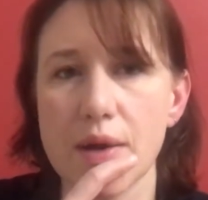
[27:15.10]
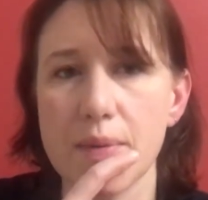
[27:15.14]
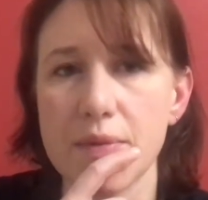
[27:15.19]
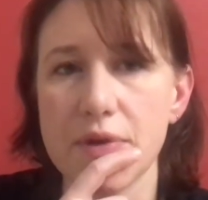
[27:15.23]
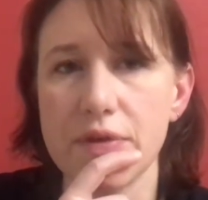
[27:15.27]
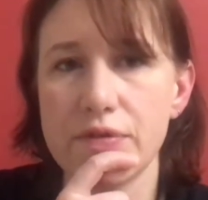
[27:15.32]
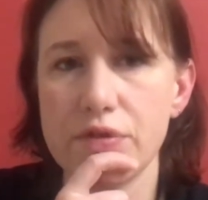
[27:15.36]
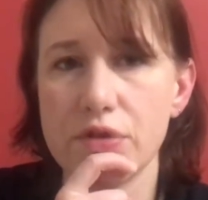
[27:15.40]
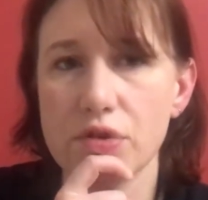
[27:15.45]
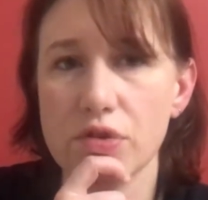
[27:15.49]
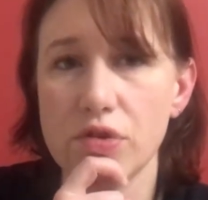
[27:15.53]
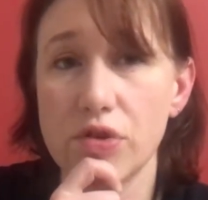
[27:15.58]

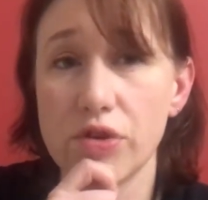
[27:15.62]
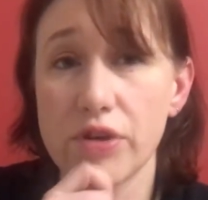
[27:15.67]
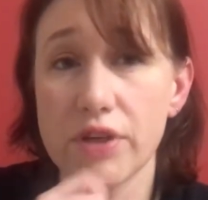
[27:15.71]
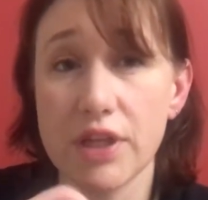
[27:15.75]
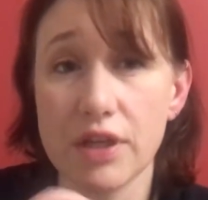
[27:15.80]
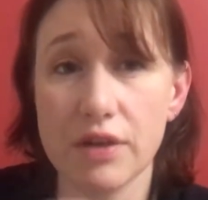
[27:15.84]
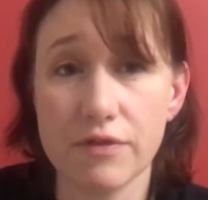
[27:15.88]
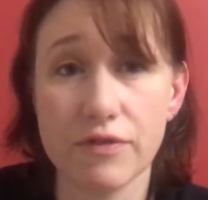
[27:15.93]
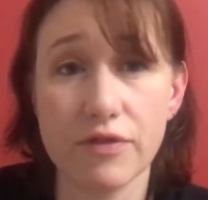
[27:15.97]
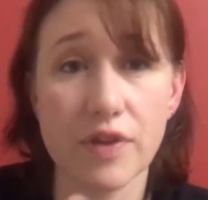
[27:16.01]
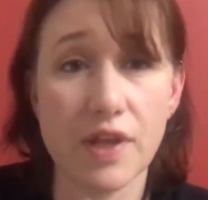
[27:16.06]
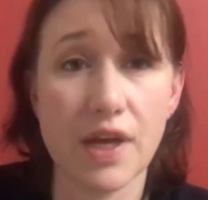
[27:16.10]
If you're
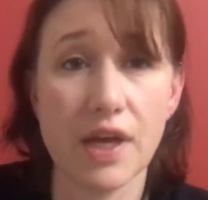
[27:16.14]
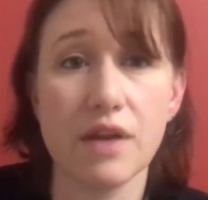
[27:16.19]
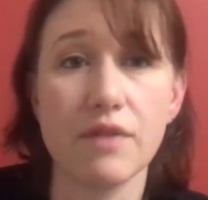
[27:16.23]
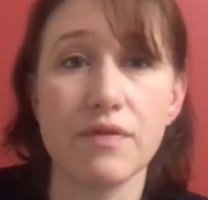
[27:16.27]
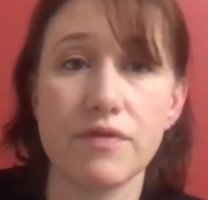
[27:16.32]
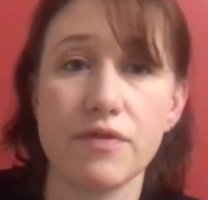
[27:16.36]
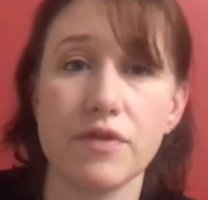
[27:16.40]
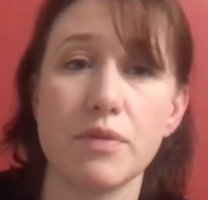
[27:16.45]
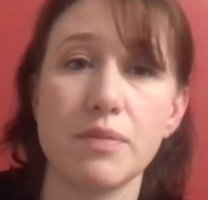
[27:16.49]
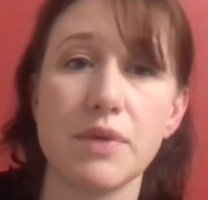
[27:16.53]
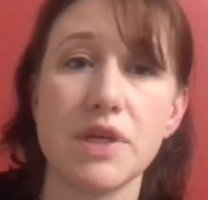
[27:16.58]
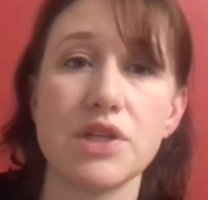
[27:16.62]
looking for that
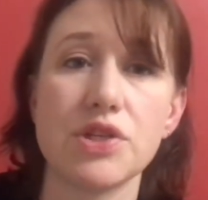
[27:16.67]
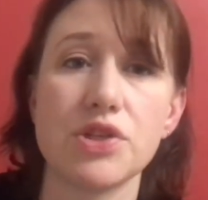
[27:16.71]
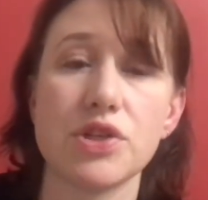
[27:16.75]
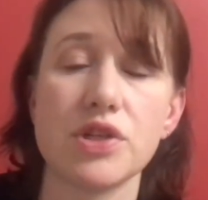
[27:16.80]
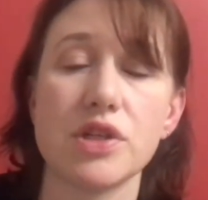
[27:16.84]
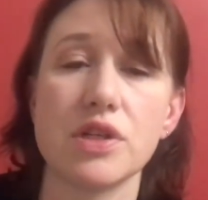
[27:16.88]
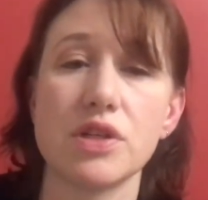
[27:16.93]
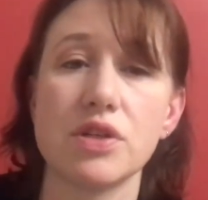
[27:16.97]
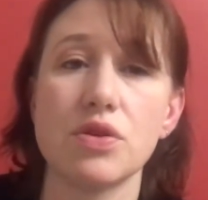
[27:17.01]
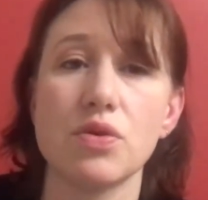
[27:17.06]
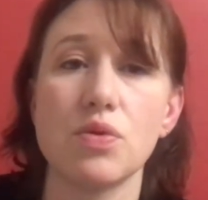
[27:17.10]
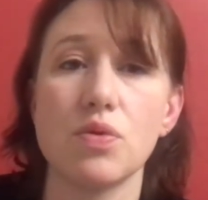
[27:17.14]

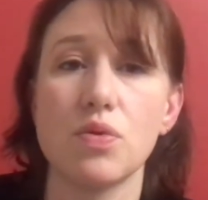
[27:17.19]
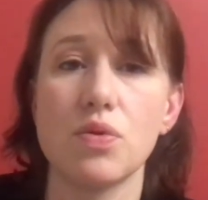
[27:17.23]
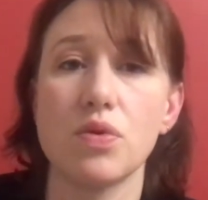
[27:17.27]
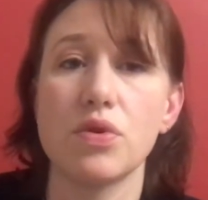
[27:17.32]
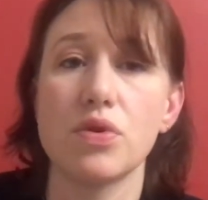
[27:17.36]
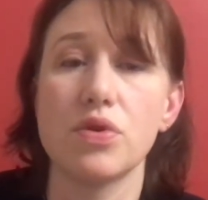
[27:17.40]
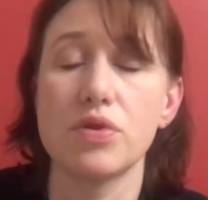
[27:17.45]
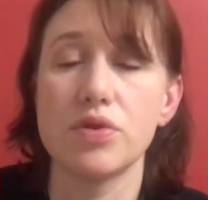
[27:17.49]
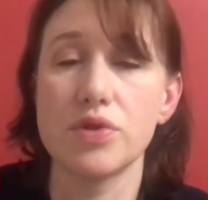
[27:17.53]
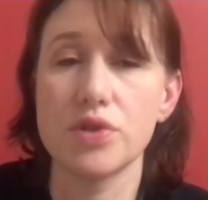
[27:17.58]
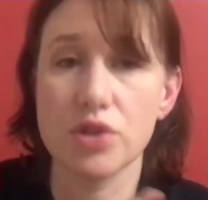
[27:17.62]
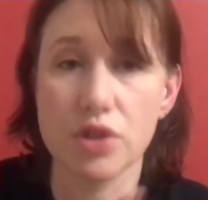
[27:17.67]
information
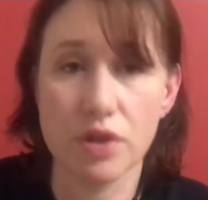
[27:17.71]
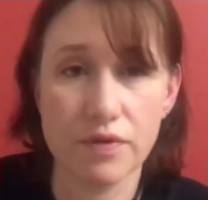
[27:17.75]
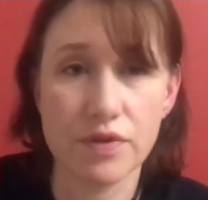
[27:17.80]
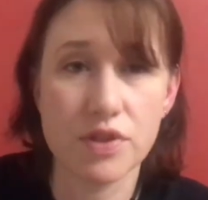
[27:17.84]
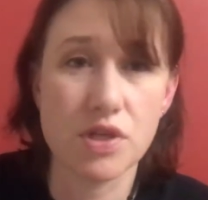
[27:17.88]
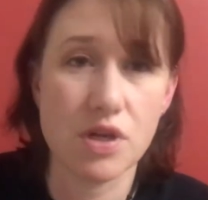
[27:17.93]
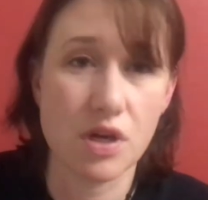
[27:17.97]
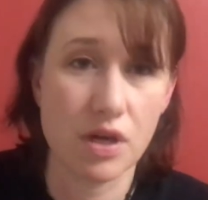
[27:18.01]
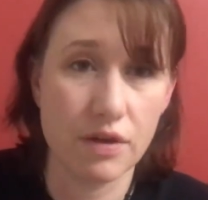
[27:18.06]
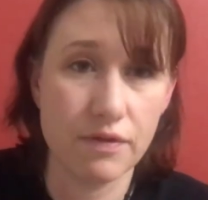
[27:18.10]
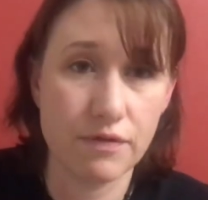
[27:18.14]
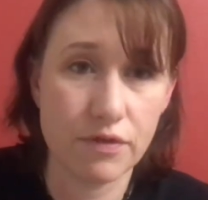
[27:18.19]
or service
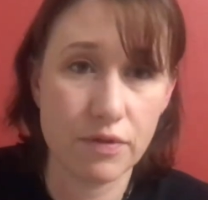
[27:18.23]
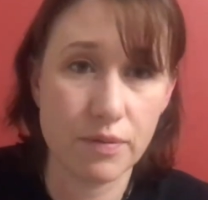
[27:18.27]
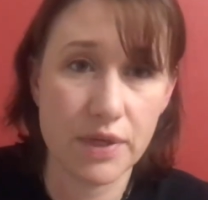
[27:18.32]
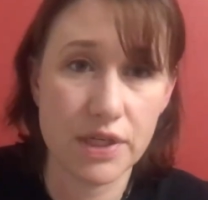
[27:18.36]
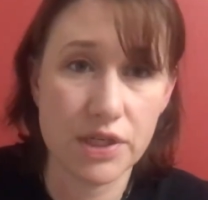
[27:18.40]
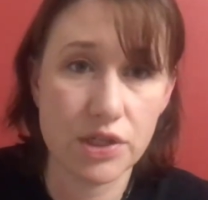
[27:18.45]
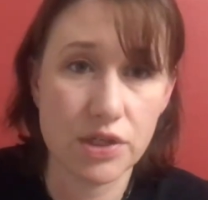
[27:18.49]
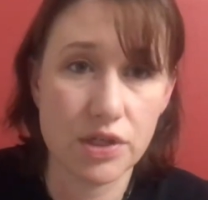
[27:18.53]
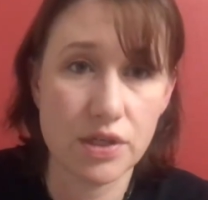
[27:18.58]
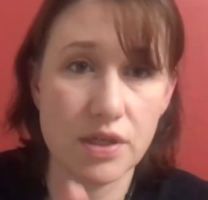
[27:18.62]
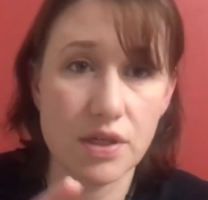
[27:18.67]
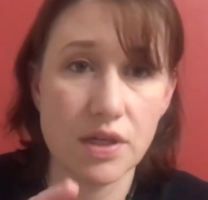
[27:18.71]
dog
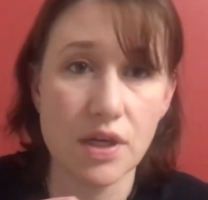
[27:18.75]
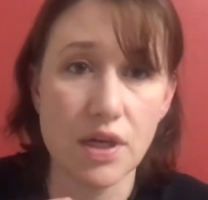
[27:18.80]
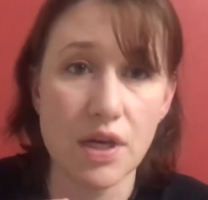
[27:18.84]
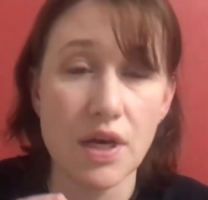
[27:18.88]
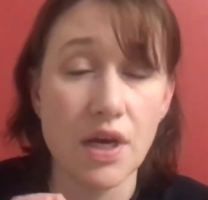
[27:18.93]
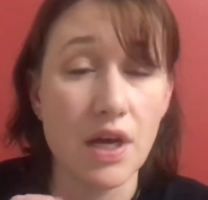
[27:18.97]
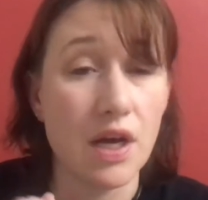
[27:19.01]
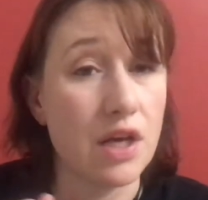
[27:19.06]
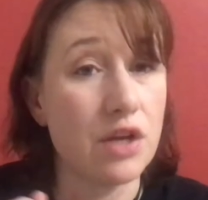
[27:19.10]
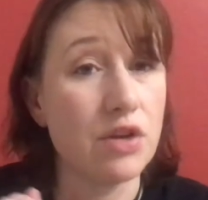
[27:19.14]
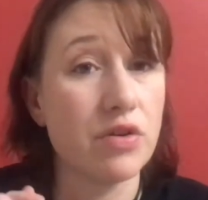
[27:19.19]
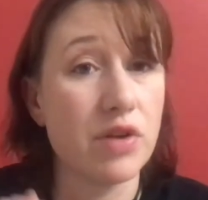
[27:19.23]
information
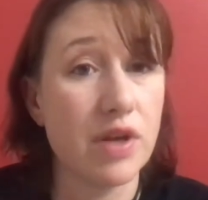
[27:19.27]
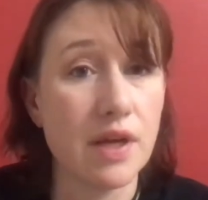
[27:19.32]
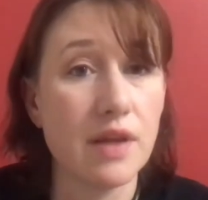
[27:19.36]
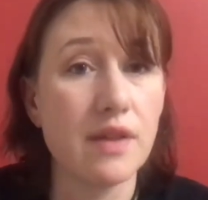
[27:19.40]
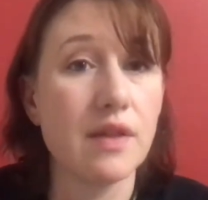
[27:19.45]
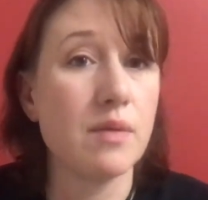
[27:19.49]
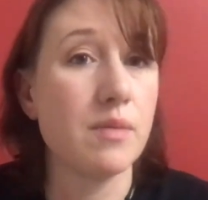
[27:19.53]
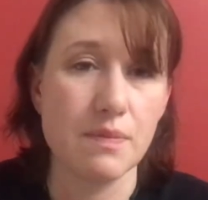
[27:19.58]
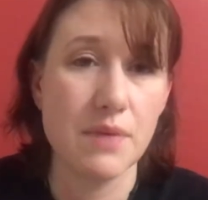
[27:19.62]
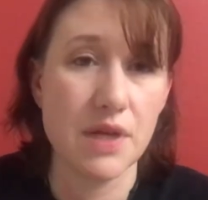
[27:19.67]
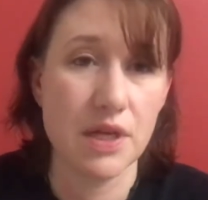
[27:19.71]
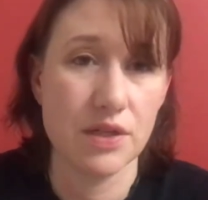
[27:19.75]
and you're in
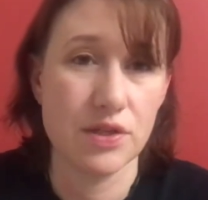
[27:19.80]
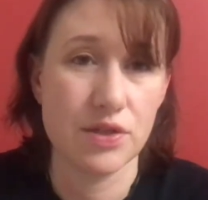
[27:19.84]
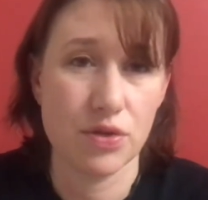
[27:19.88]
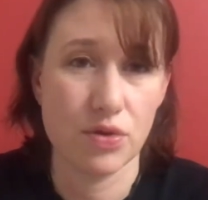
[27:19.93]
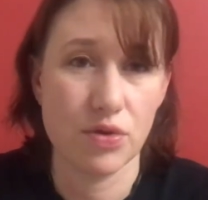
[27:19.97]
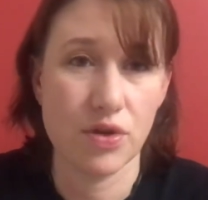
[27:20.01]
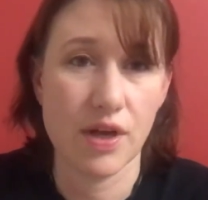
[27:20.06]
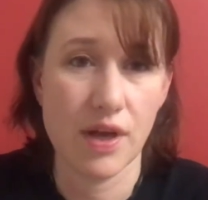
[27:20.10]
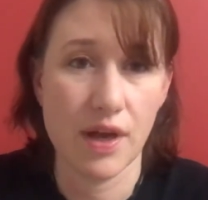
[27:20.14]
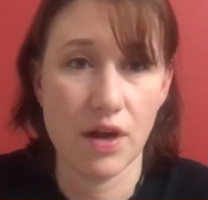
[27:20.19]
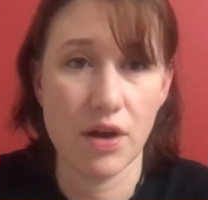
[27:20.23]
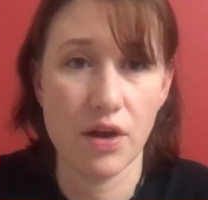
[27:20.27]
the
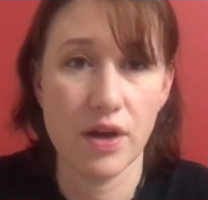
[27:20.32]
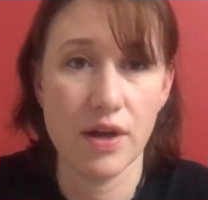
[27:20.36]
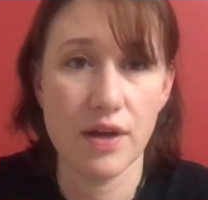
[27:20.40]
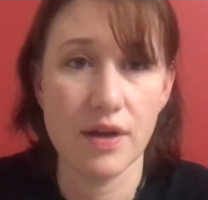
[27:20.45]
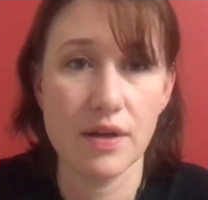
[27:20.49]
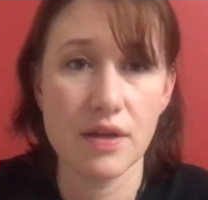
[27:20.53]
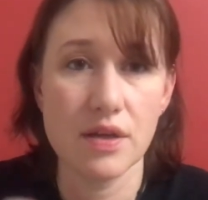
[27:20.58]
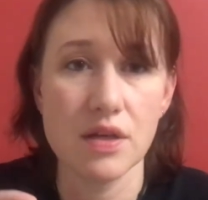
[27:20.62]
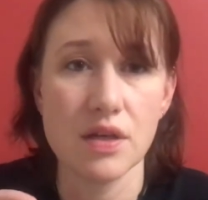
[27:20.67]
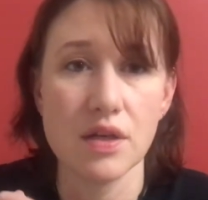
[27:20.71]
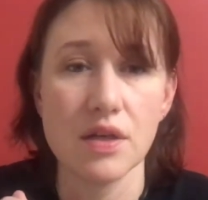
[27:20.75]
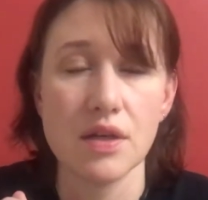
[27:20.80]
Minnesota
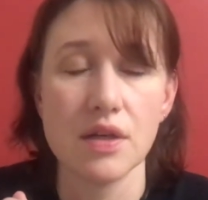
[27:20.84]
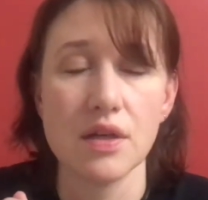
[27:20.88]
area,